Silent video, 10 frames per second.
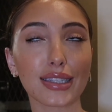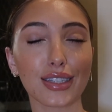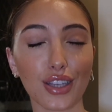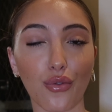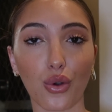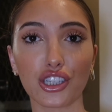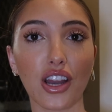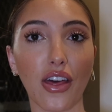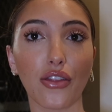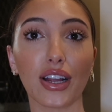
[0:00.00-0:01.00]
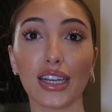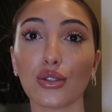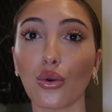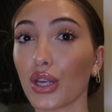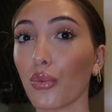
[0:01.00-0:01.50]
it's unfortunate that there
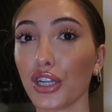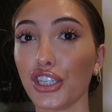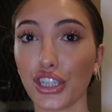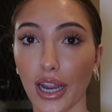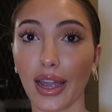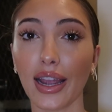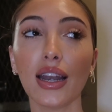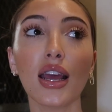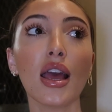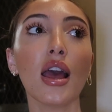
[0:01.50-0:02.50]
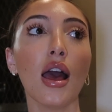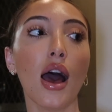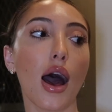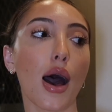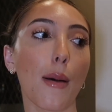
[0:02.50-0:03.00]
is only one shade,
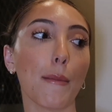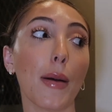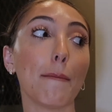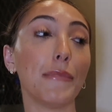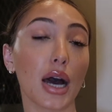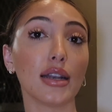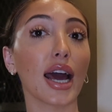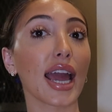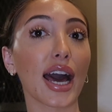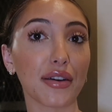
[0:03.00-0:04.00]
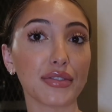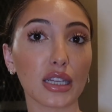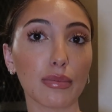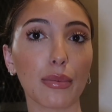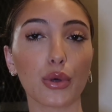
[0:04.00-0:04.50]
but I have
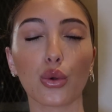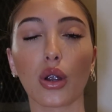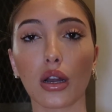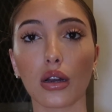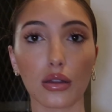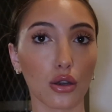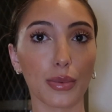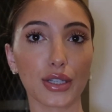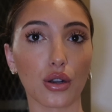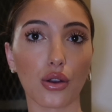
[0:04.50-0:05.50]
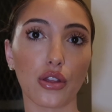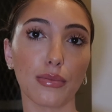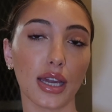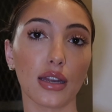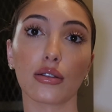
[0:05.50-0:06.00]
seen people who are a little bit darker than
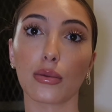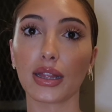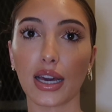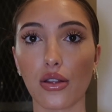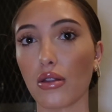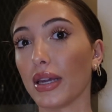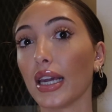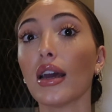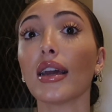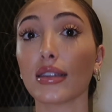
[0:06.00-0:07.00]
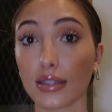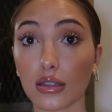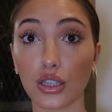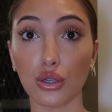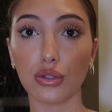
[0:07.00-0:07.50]
me and a little bit lighter than me
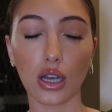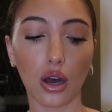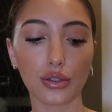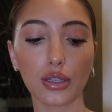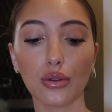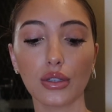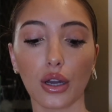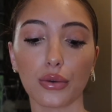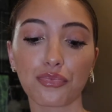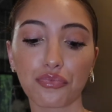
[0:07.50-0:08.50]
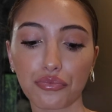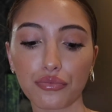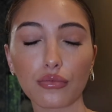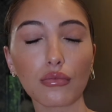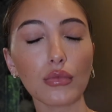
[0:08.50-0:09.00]
use it also. So
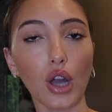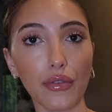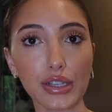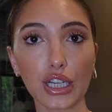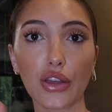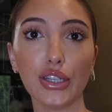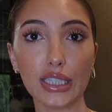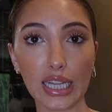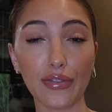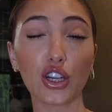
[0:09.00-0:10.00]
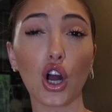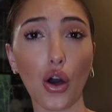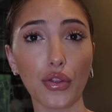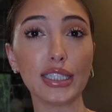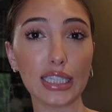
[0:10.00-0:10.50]
obviously if you're
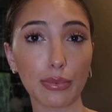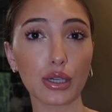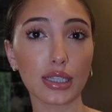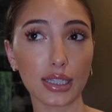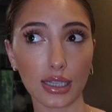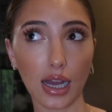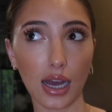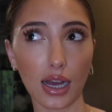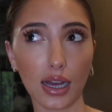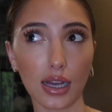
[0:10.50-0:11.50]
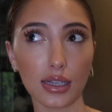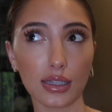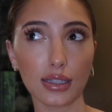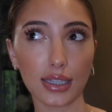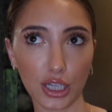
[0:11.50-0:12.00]
on the deeper
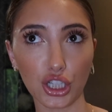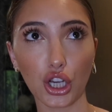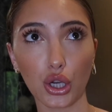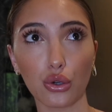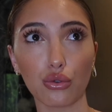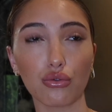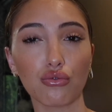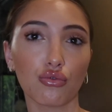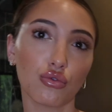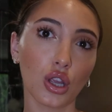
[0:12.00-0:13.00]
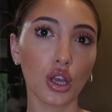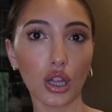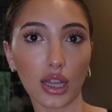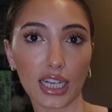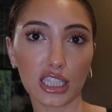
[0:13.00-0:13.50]
skin tone
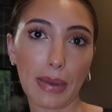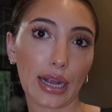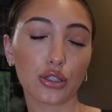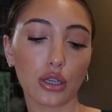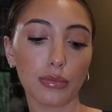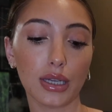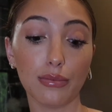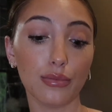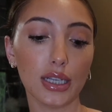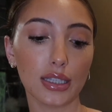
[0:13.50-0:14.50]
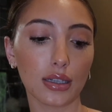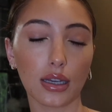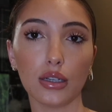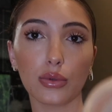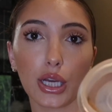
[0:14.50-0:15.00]
like spectrum, it isn't
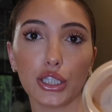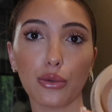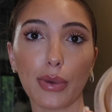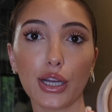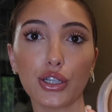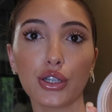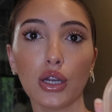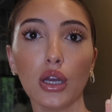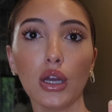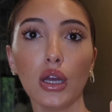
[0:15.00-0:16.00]
gonna really do much.